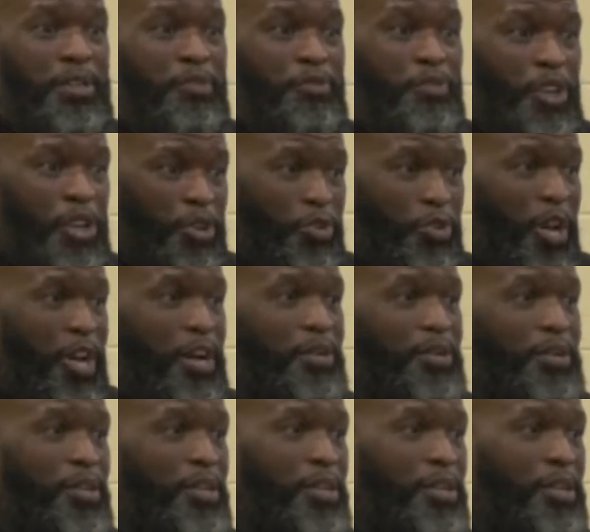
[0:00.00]
figure
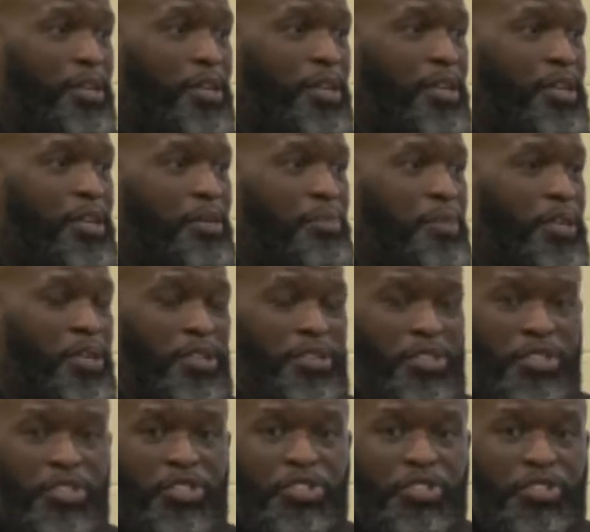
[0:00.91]
out the
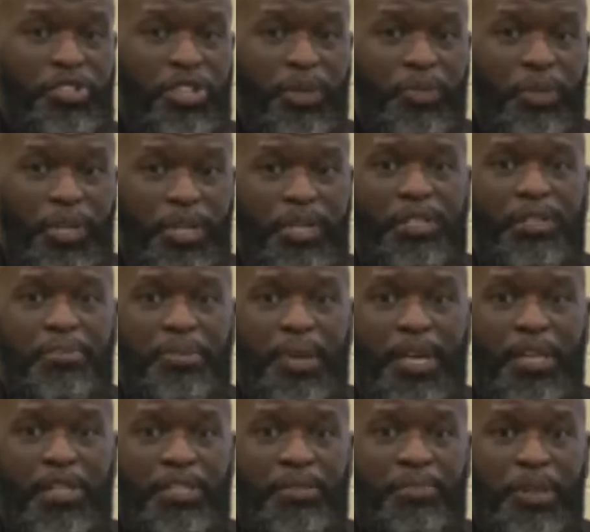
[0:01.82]
decisions that we need to
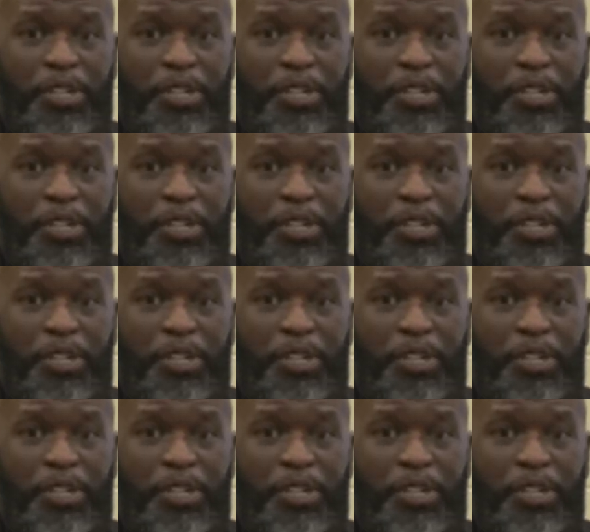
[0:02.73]
make